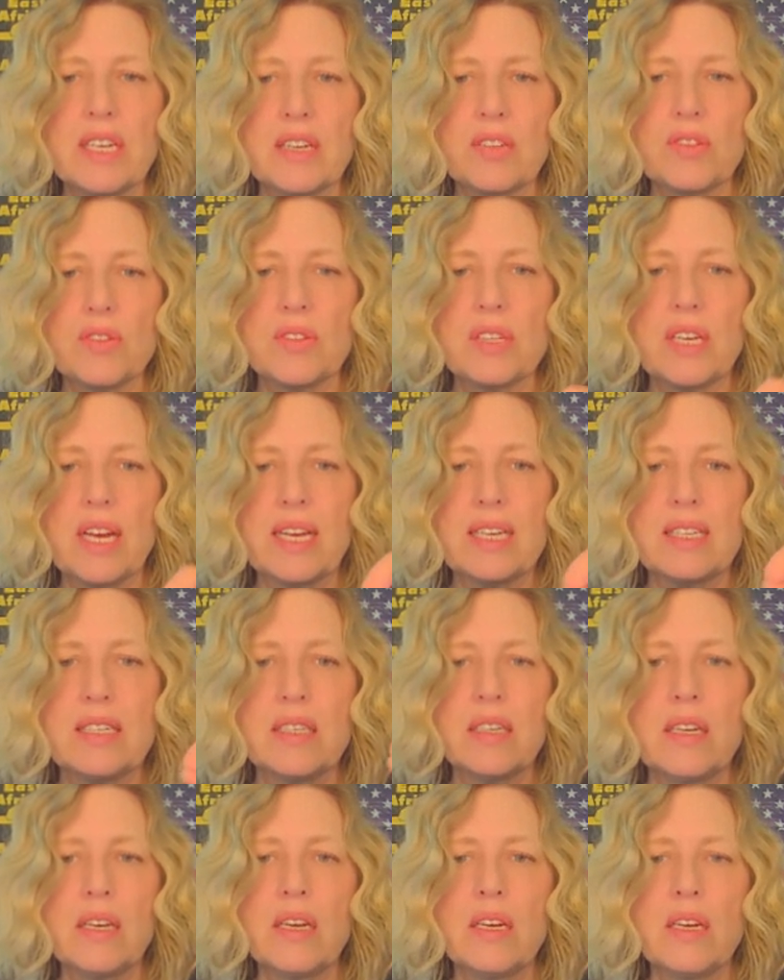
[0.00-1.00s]

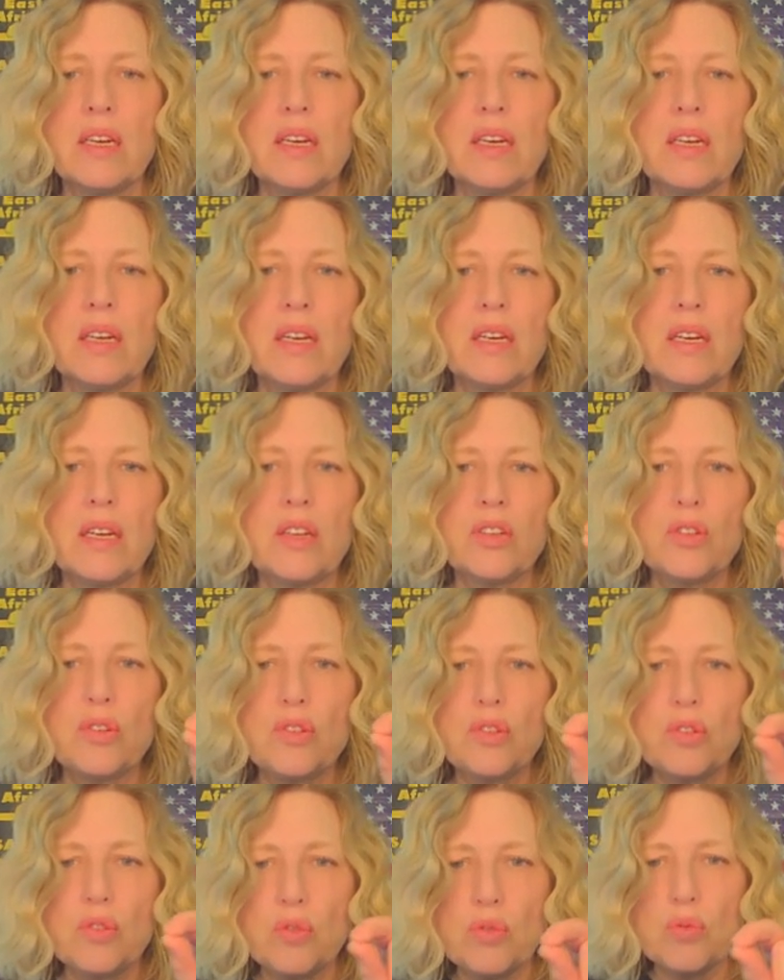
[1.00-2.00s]
exercise
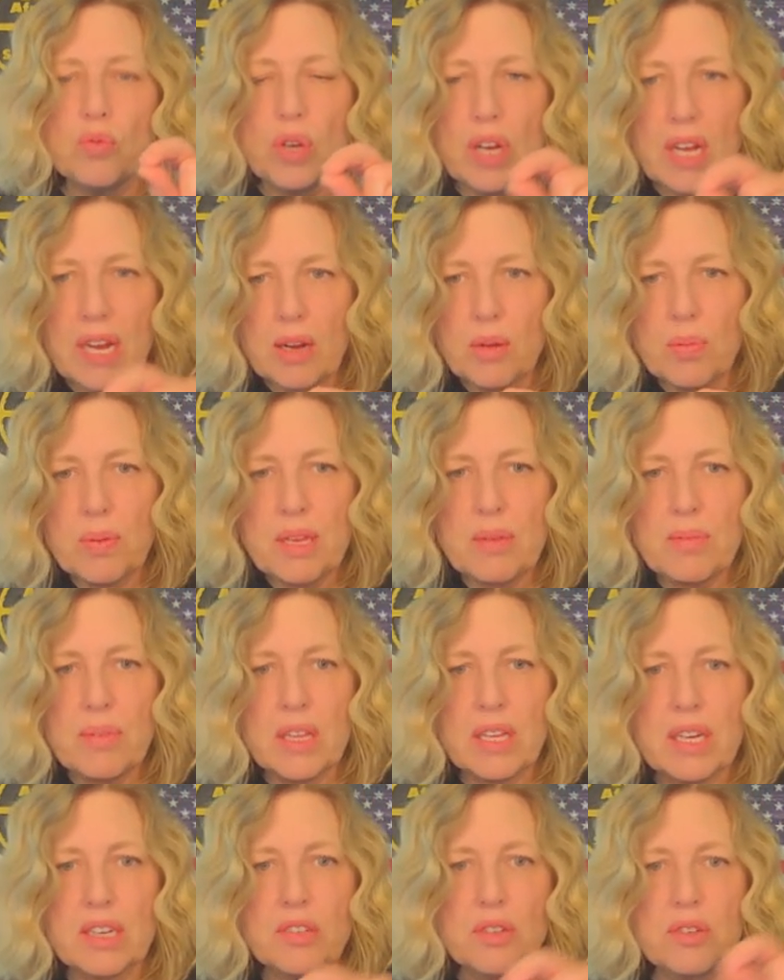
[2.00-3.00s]
to will help keep
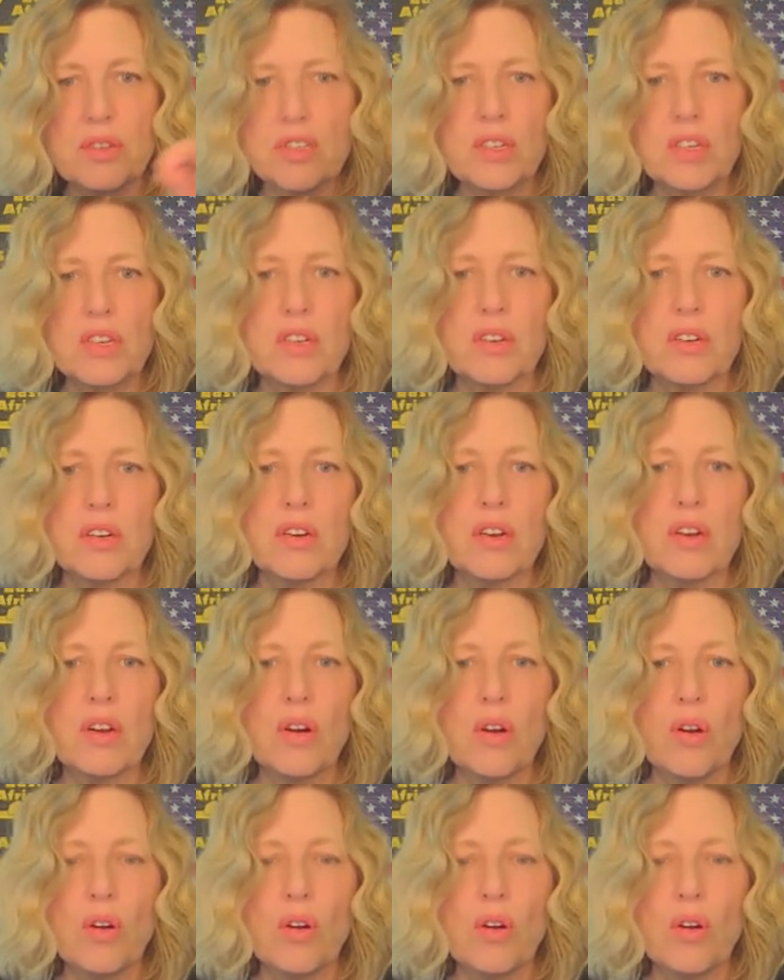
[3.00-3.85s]
the electrodes secure